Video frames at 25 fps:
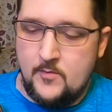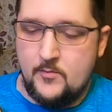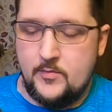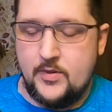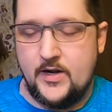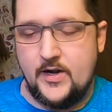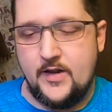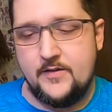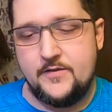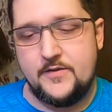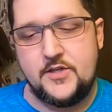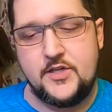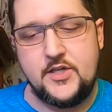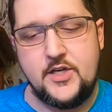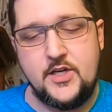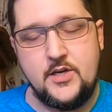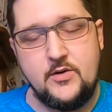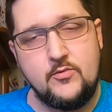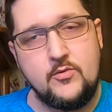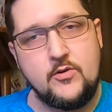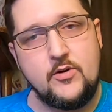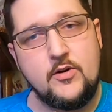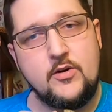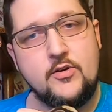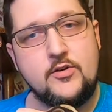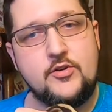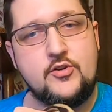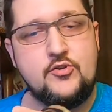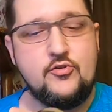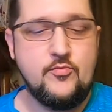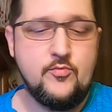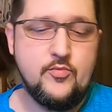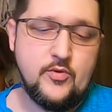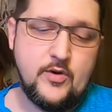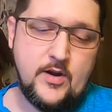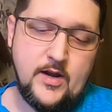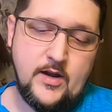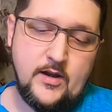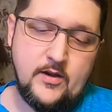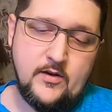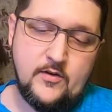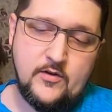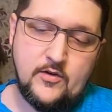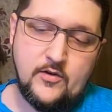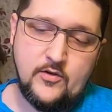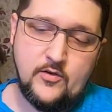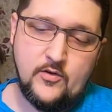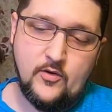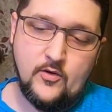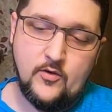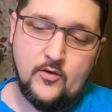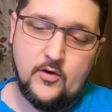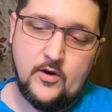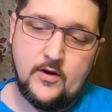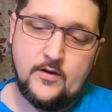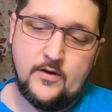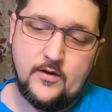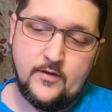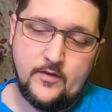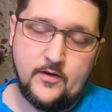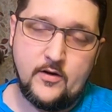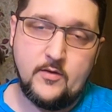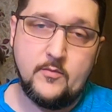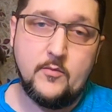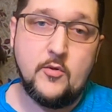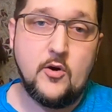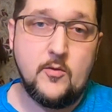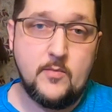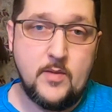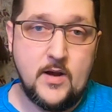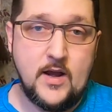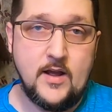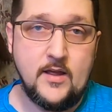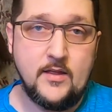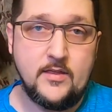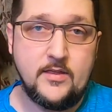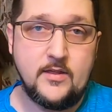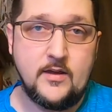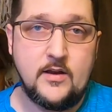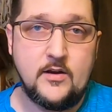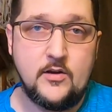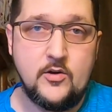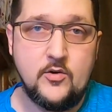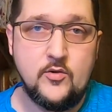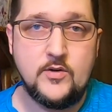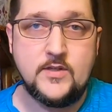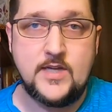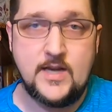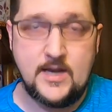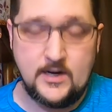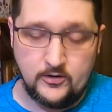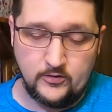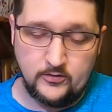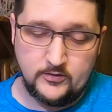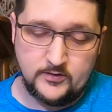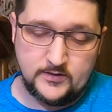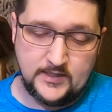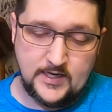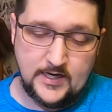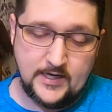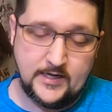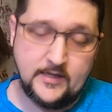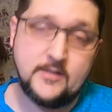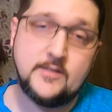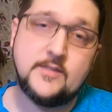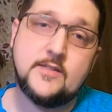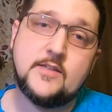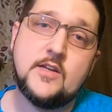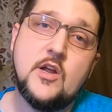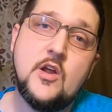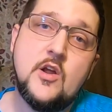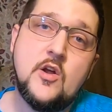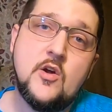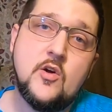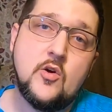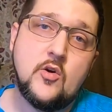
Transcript: but if she were to breed to another ball python who is heterozygous